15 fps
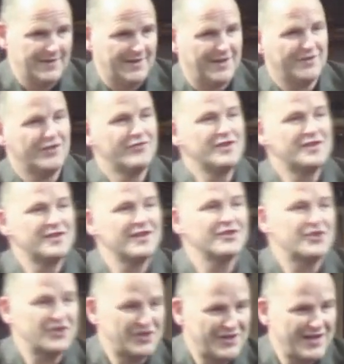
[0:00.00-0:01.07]
And the reason our
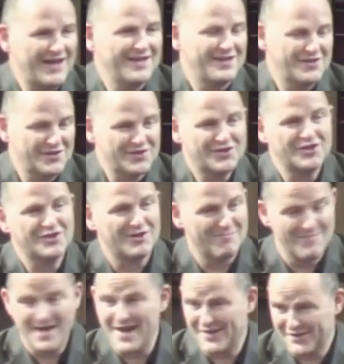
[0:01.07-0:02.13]
society is in such a
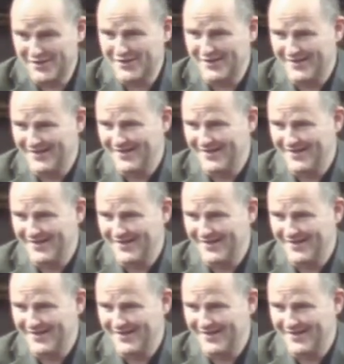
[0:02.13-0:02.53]
mess